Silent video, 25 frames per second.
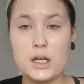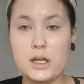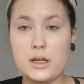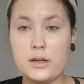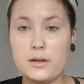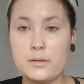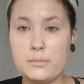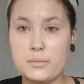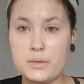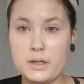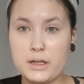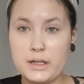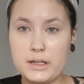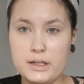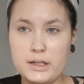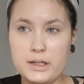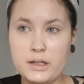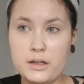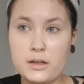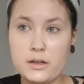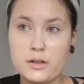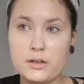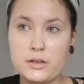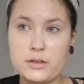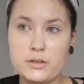I
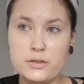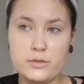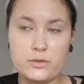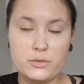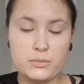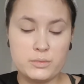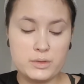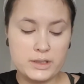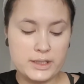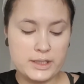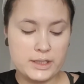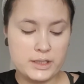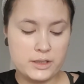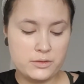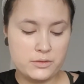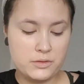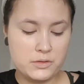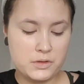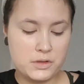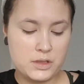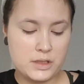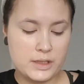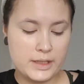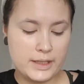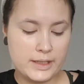normally use